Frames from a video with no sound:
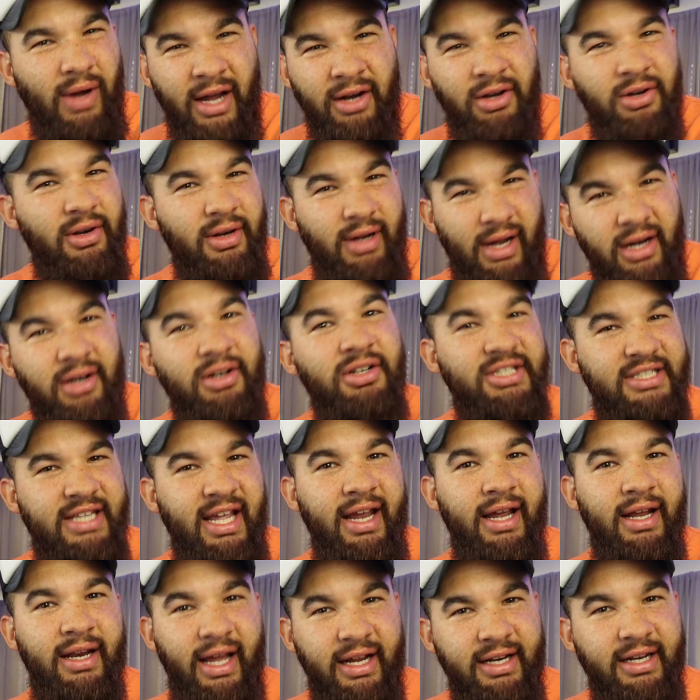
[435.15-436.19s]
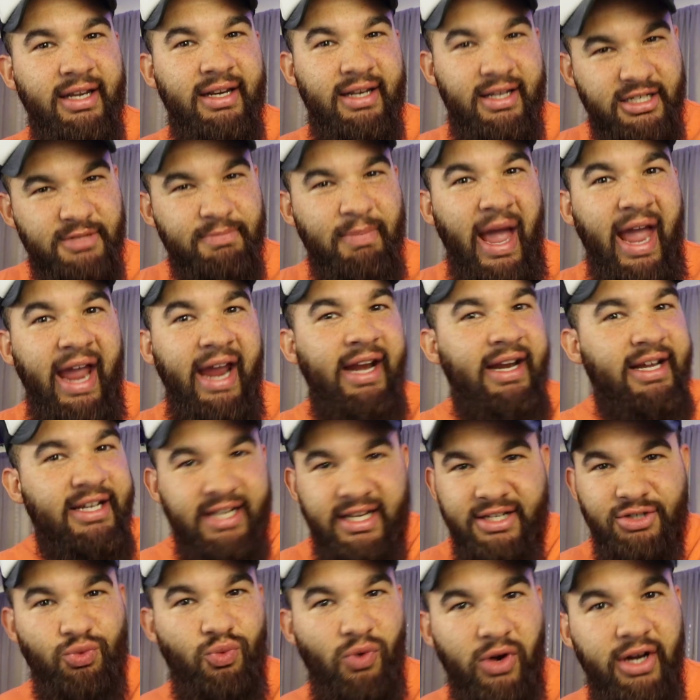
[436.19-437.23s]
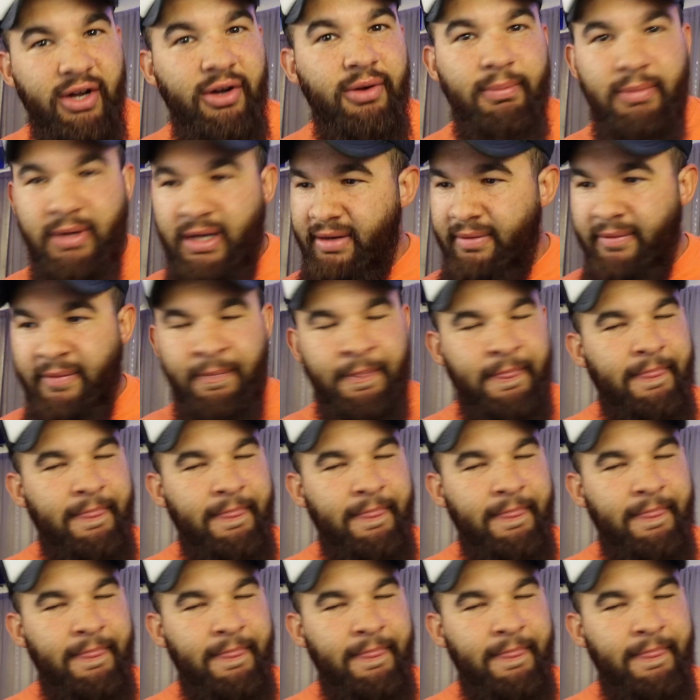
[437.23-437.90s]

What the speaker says: I understand. Like, this pain is real, but